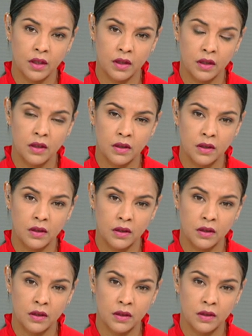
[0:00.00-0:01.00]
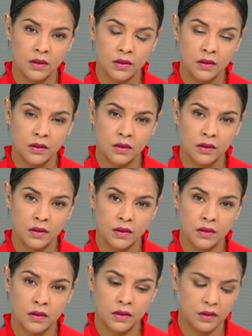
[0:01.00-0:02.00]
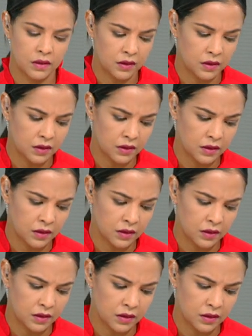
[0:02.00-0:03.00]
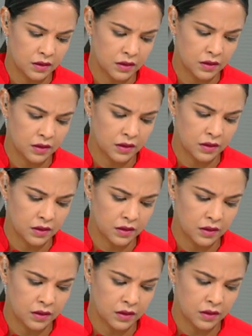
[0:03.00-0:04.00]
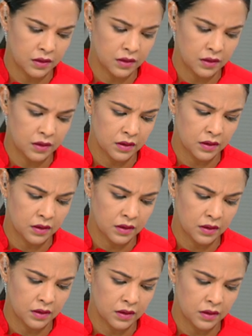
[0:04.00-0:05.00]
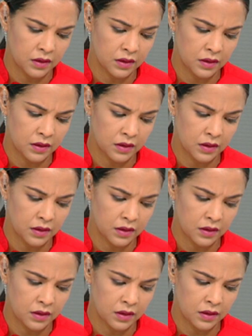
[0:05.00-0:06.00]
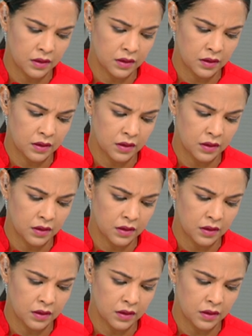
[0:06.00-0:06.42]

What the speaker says: [no speech]